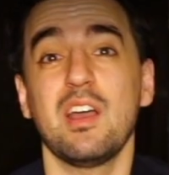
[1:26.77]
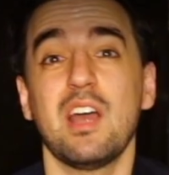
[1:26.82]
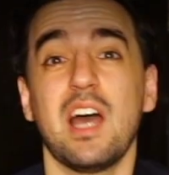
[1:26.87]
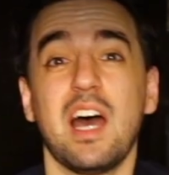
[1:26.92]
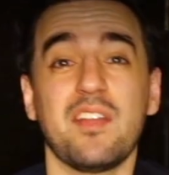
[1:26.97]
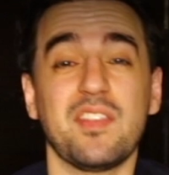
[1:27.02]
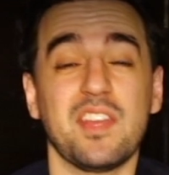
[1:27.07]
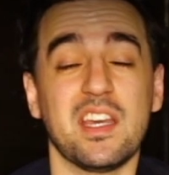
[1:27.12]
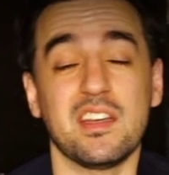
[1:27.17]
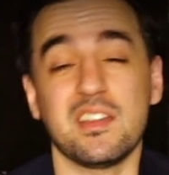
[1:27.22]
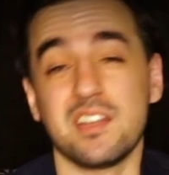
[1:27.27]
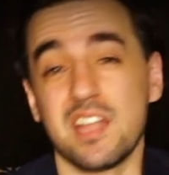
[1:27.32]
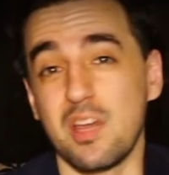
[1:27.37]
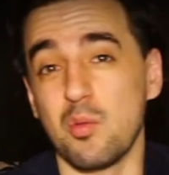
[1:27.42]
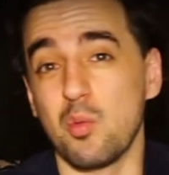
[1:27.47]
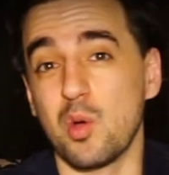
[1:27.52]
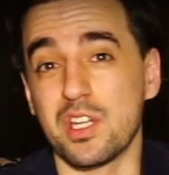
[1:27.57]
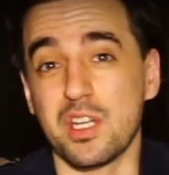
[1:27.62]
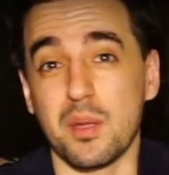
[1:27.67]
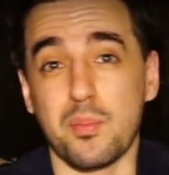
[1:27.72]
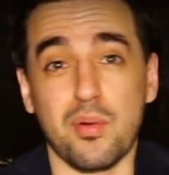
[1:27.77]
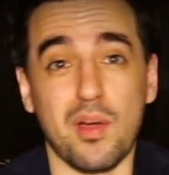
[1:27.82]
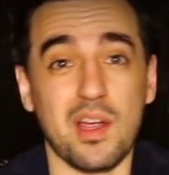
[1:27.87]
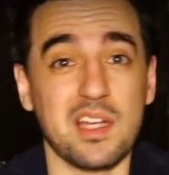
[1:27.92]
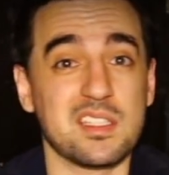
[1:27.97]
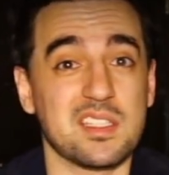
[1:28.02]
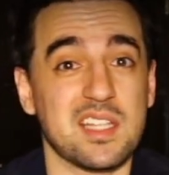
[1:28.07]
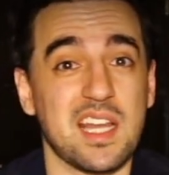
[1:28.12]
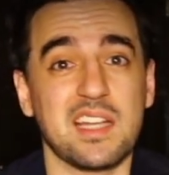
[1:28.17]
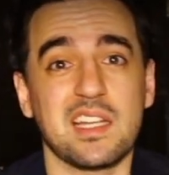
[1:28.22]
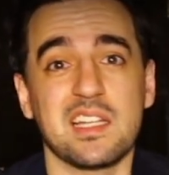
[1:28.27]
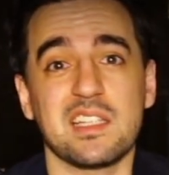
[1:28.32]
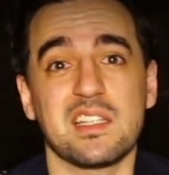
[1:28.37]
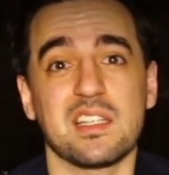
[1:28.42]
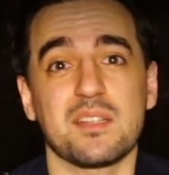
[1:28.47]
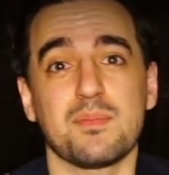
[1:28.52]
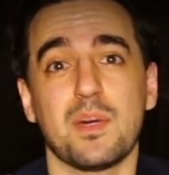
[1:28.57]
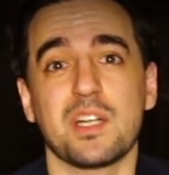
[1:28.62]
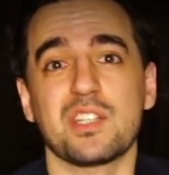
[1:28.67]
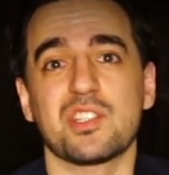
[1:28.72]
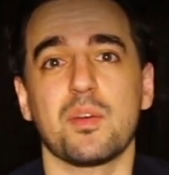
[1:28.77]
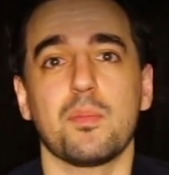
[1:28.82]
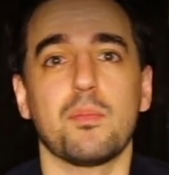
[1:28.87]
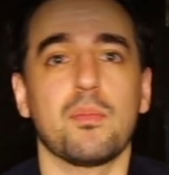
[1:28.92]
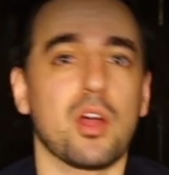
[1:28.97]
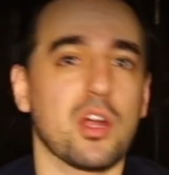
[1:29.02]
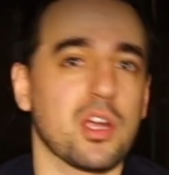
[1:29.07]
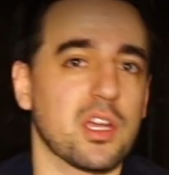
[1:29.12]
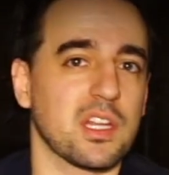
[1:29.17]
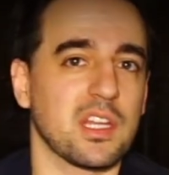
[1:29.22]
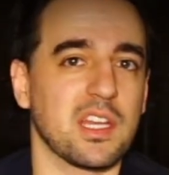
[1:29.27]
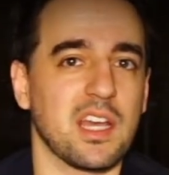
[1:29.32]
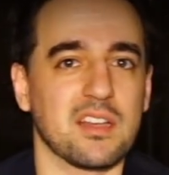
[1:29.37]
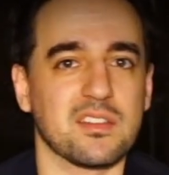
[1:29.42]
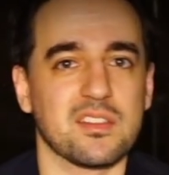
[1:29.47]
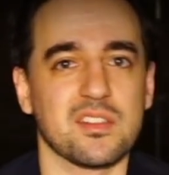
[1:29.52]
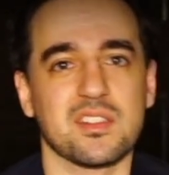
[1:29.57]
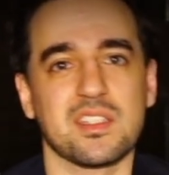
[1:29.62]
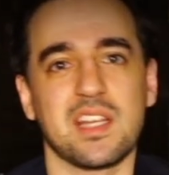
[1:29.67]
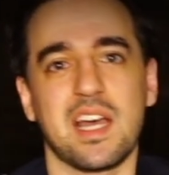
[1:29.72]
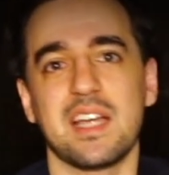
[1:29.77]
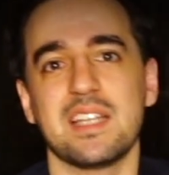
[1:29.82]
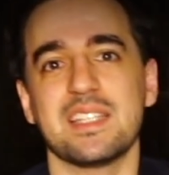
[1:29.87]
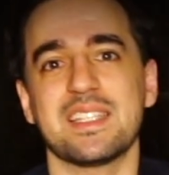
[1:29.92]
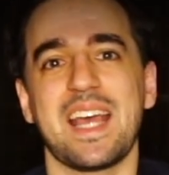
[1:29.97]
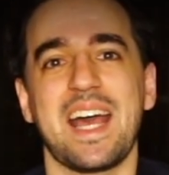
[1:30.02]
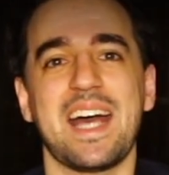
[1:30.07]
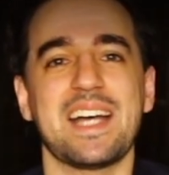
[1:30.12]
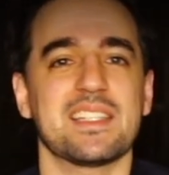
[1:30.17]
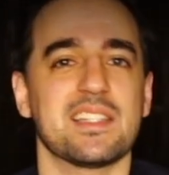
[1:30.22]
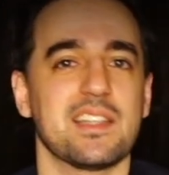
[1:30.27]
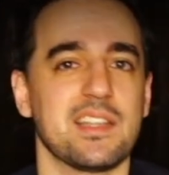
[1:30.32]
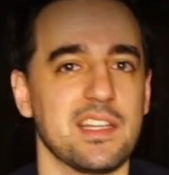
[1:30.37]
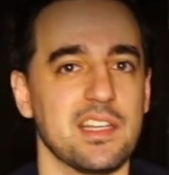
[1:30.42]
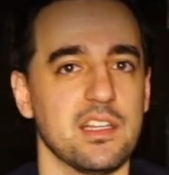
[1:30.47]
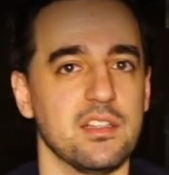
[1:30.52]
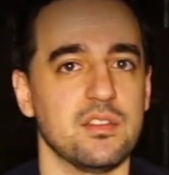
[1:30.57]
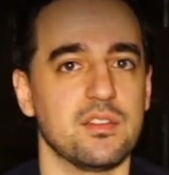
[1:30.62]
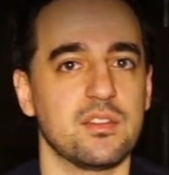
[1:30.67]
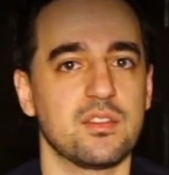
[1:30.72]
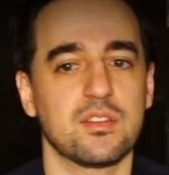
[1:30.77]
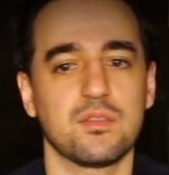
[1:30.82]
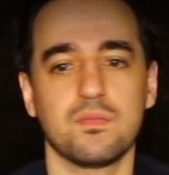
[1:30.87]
At the end of the day, what you're priced at is as much a marketing exercise as it is,